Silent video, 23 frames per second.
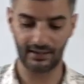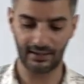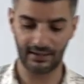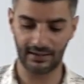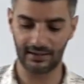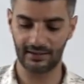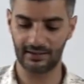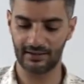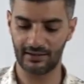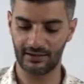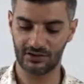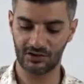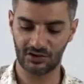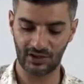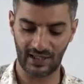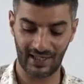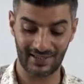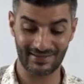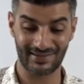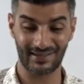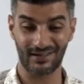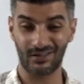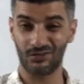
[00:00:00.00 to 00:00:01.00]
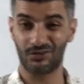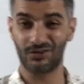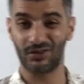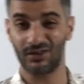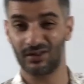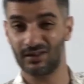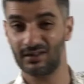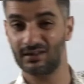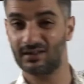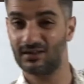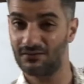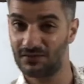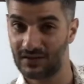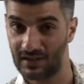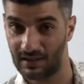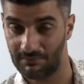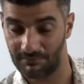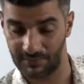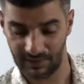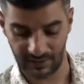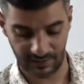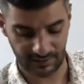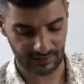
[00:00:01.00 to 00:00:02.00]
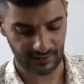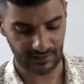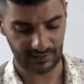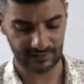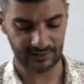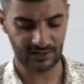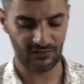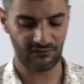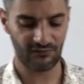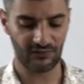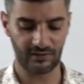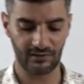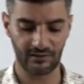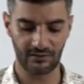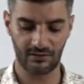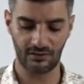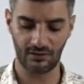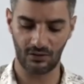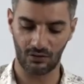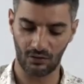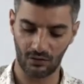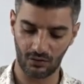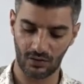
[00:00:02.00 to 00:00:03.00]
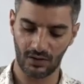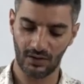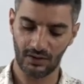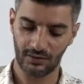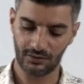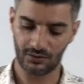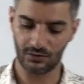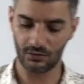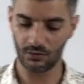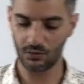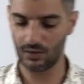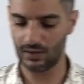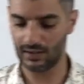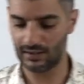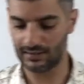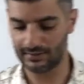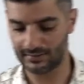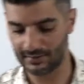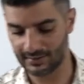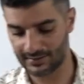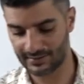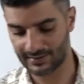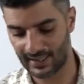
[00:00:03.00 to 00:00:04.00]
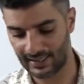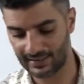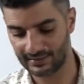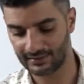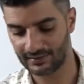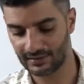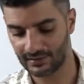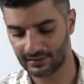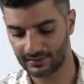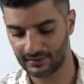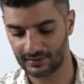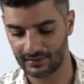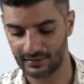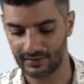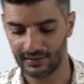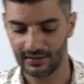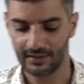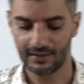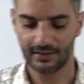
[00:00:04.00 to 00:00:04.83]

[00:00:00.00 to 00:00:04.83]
English as an alternative, something different or to the standard